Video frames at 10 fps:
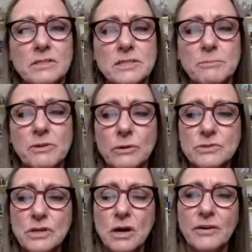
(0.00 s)
of those
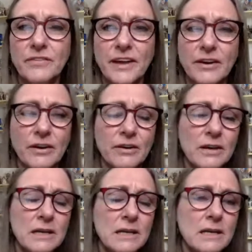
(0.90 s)
on there,
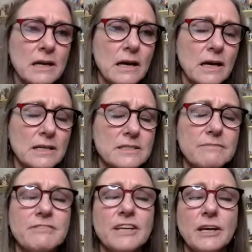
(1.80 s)
some
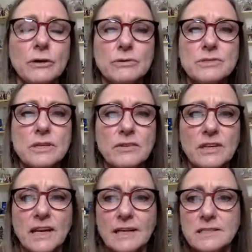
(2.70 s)
videos in the
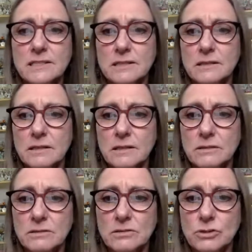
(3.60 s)
next
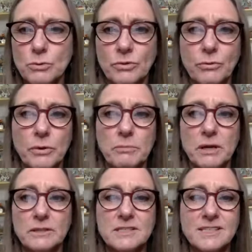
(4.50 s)
2 or 3
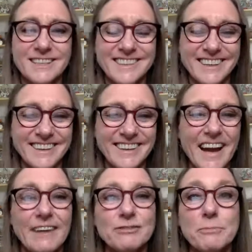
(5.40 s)
months.
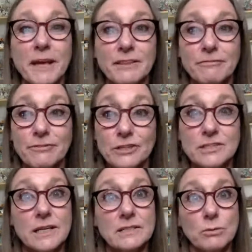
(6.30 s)
I have to make them
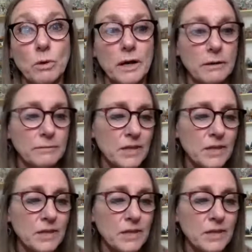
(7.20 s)
first. It takes a while.